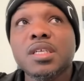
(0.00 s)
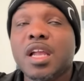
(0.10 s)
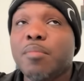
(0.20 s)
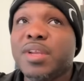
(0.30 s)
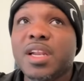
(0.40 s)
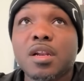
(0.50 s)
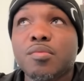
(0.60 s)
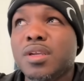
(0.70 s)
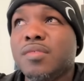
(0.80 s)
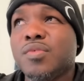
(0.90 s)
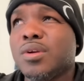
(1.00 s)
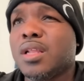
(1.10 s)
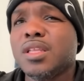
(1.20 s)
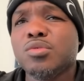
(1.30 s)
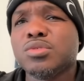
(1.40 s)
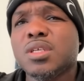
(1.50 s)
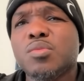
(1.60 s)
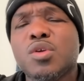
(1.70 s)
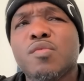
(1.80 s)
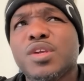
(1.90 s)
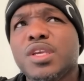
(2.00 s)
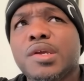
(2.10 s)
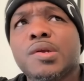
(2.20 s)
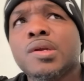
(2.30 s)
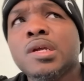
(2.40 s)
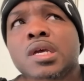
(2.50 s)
And I've been out of ring for, I think it was somewhat over a year.